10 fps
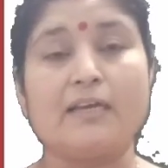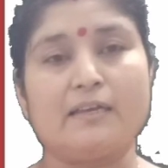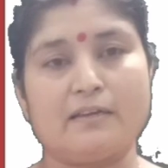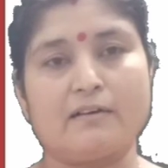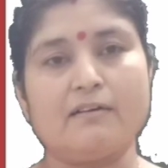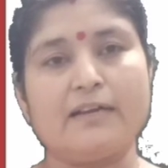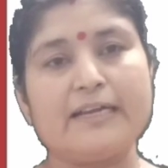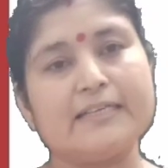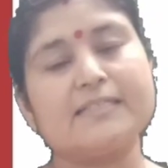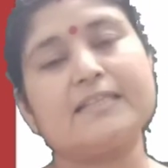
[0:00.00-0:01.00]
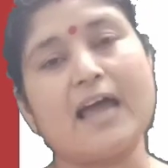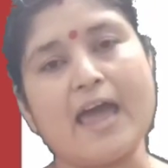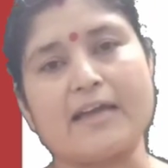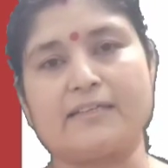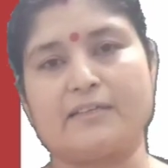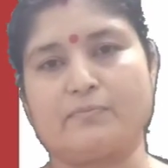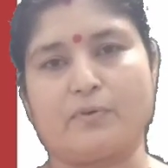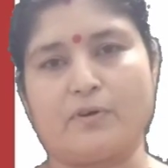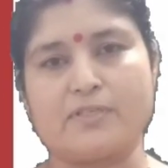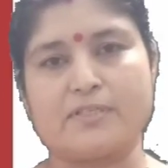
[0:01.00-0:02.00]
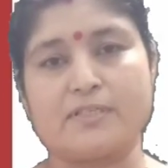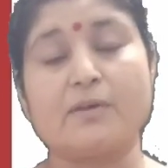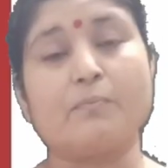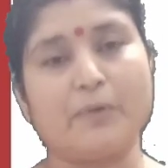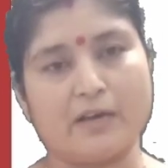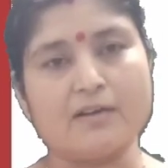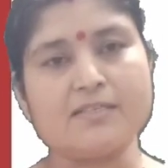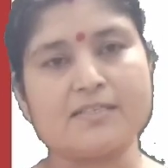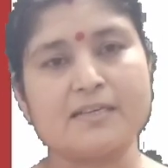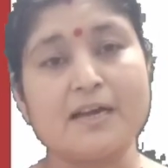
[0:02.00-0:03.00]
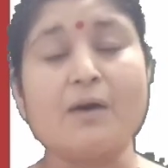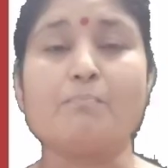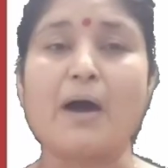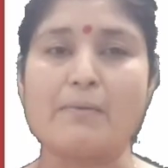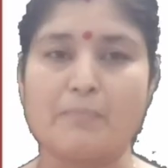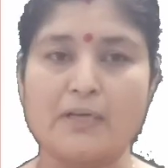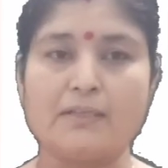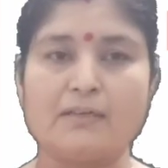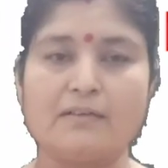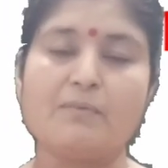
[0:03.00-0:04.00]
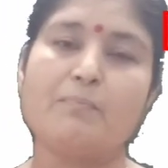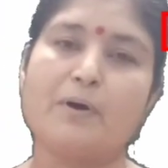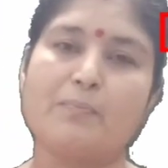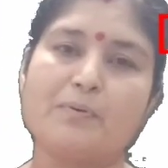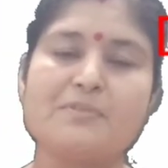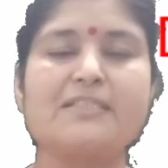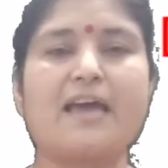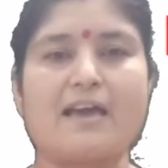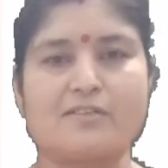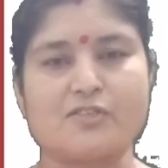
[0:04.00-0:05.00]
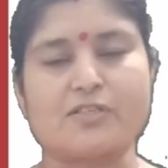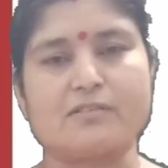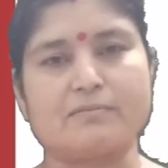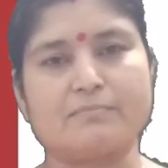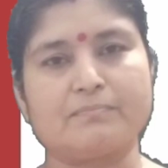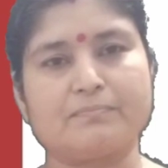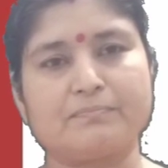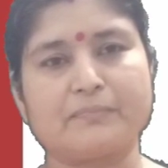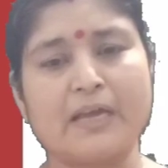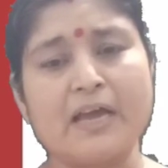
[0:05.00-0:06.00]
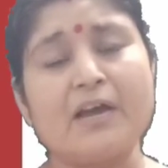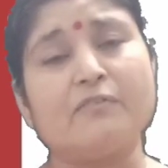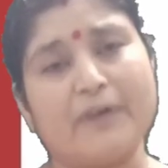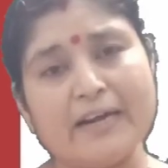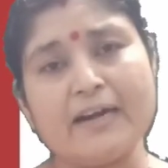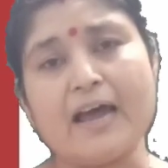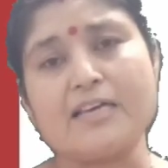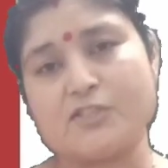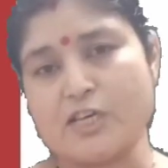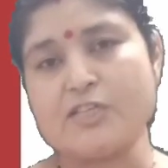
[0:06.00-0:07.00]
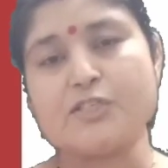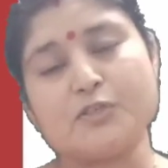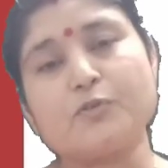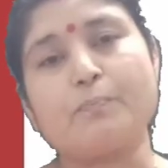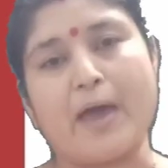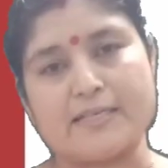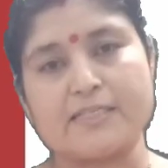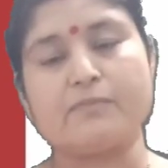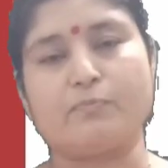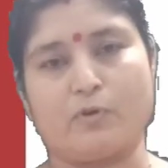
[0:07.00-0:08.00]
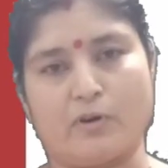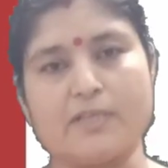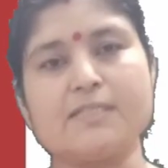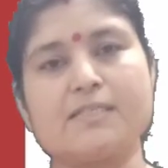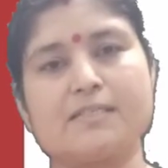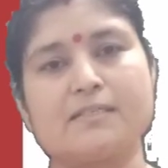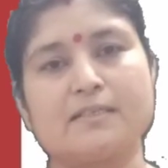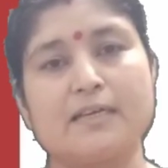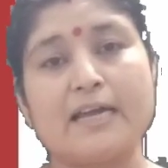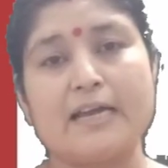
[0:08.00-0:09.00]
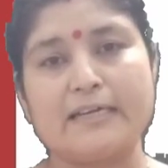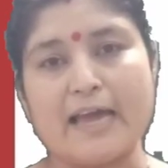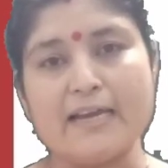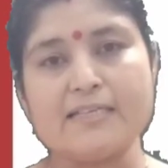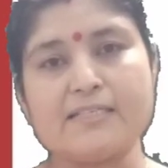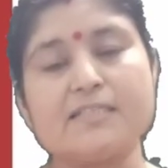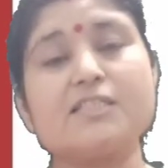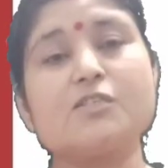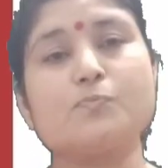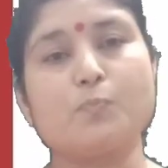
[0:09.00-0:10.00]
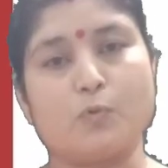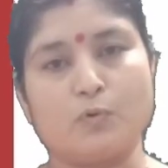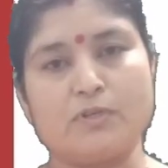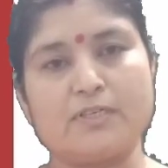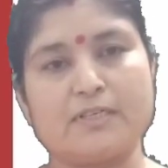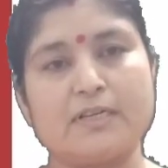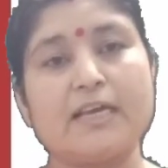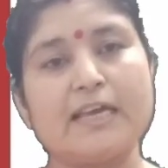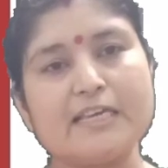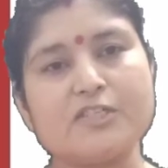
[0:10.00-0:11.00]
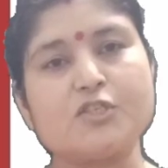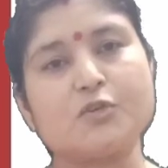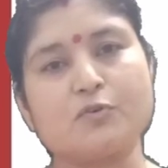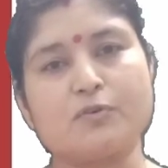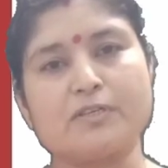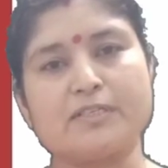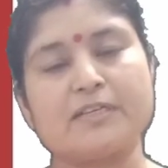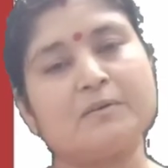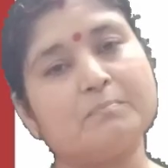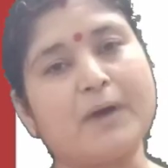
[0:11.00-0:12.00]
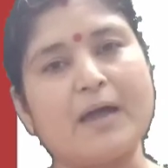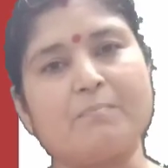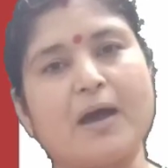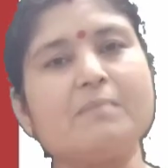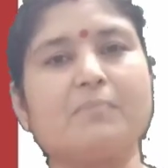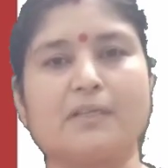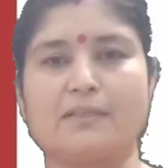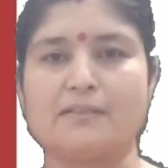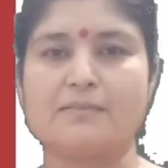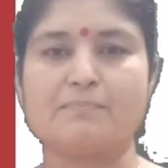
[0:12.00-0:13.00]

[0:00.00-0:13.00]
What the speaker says: Here it is the active voice because my mother performs the action. When I change into passive voice, delicious food is cooked by my mother.